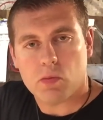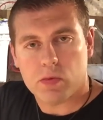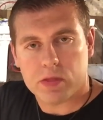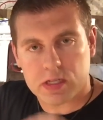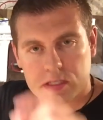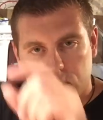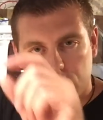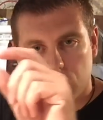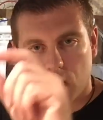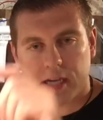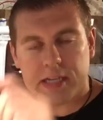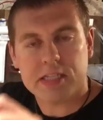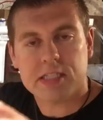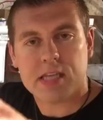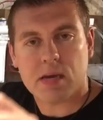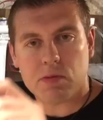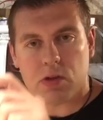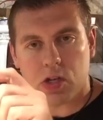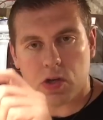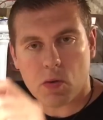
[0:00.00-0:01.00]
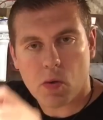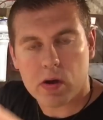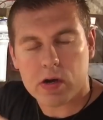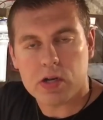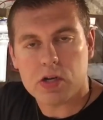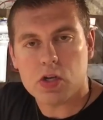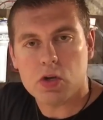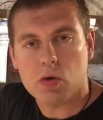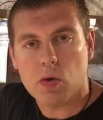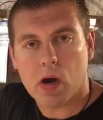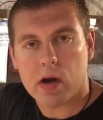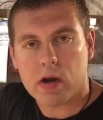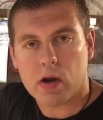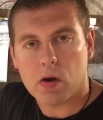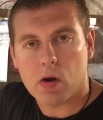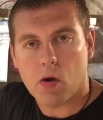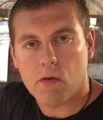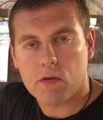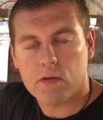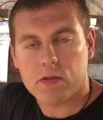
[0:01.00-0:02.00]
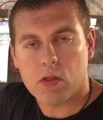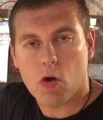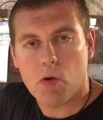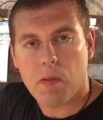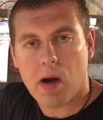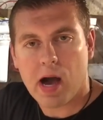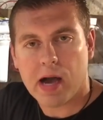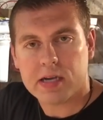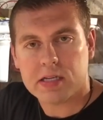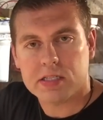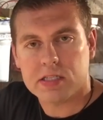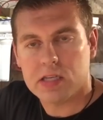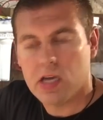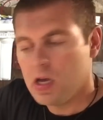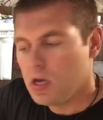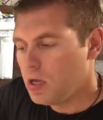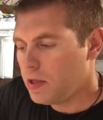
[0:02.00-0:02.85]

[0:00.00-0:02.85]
the slice that we wanna do on our overflow box.